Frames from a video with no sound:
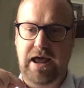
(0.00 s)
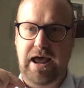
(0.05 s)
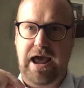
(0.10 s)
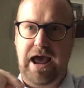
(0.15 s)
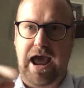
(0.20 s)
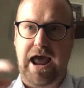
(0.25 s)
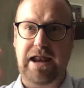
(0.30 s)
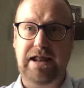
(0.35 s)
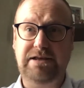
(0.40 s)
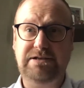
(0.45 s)

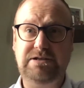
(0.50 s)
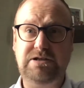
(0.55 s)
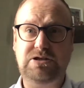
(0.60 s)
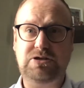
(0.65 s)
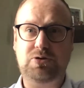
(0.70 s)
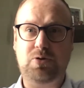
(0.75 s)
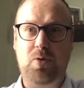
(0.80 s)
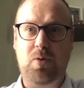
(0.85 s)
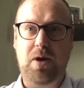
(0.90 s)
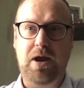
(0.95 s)
And it's the
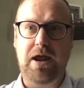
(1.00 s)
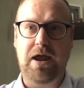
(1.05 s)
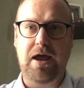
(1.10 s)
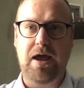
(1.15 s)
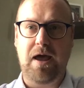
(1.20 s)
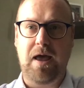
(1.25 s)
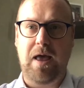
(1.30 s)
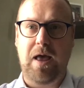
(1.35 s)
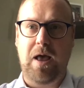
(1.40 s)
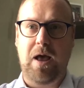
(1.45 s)
story
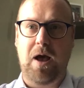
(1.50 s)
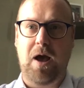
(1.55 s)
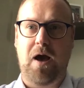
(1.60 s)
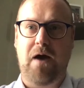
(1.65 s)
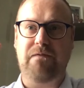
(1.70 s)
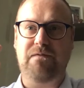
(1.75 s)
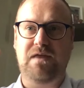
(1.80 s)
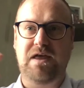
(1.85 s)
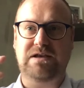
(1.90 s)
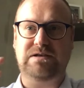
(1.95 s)

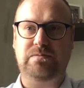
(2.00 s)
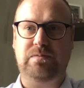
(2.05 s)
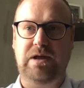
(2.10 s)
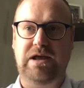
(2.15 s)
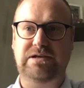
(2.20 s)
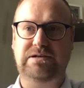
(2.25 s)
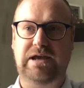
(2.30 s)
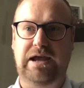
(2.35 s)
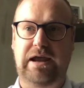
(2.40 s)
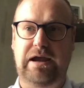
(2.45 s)
of this
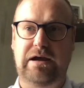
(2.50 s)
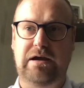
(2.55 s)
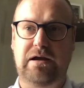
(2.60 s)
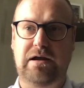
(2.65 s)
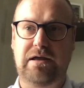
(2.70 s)
place here.